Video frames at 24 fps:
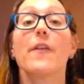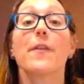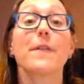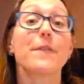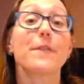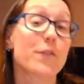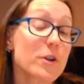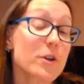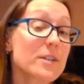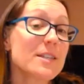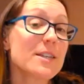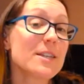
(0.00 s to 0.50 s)

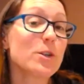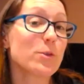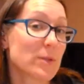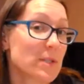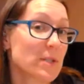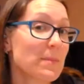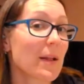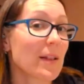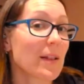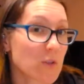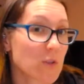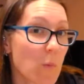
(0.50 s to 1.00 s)
The first thing you
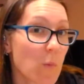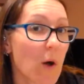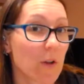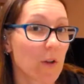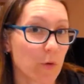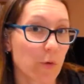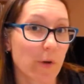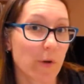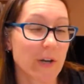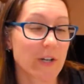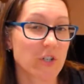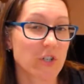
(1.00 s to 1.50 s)
smell is
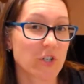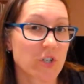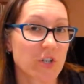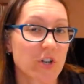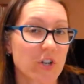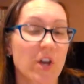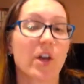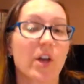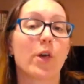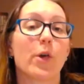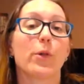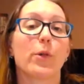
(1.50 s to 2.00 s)
wild orange.
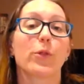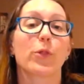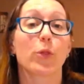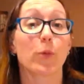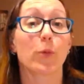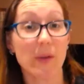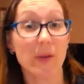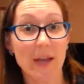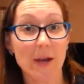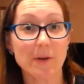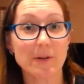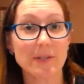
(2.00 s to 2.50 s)
3